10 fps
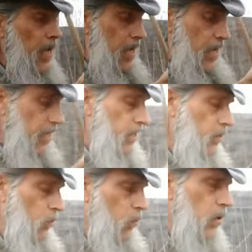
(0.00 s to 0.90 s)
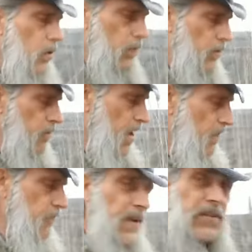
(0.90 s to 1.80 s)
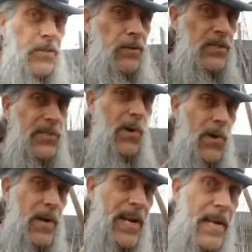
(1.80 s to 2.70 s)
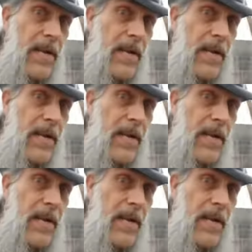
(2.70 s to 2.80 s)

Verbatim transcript: And in the world of my fictional story